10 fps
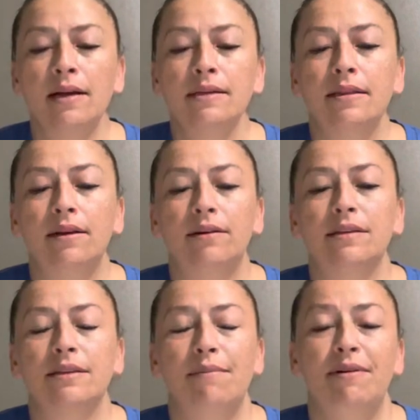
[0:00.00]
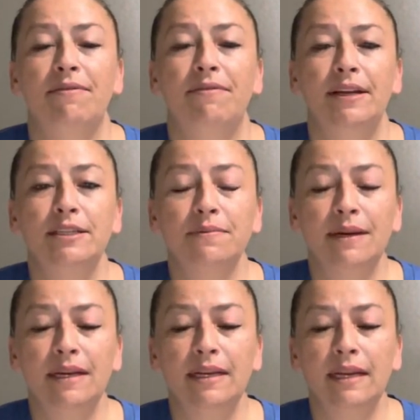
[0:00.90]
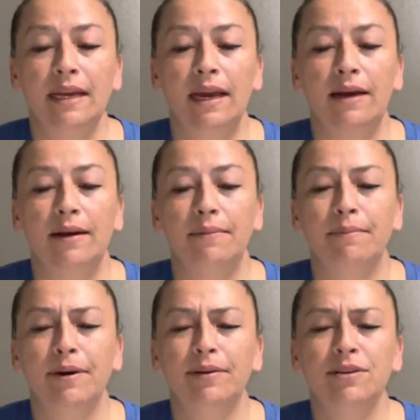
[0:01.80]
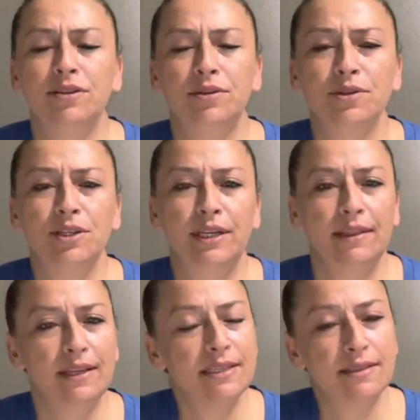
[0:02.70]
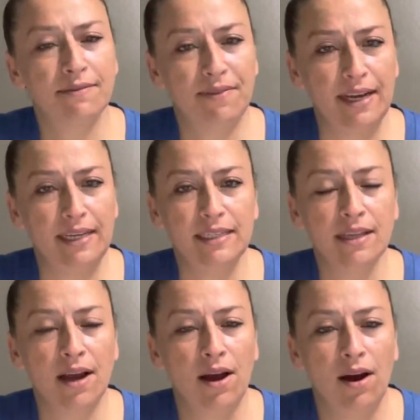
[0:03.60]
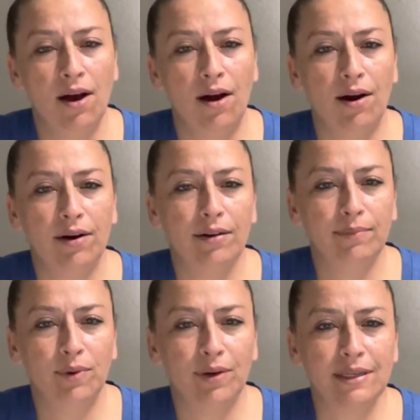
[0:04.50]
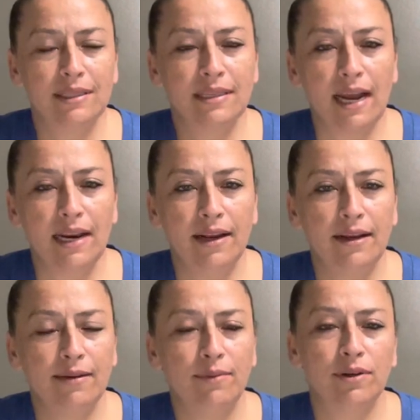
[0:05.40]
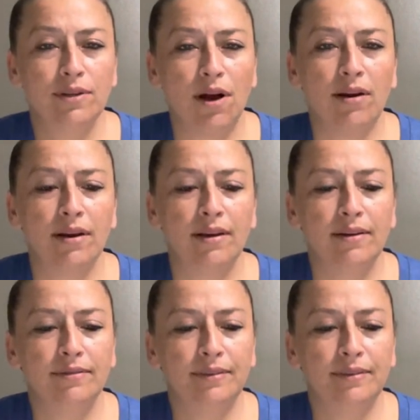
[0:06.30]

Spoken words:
There is some effacement. Mothers usually in this phase are a little more excited, more talkative.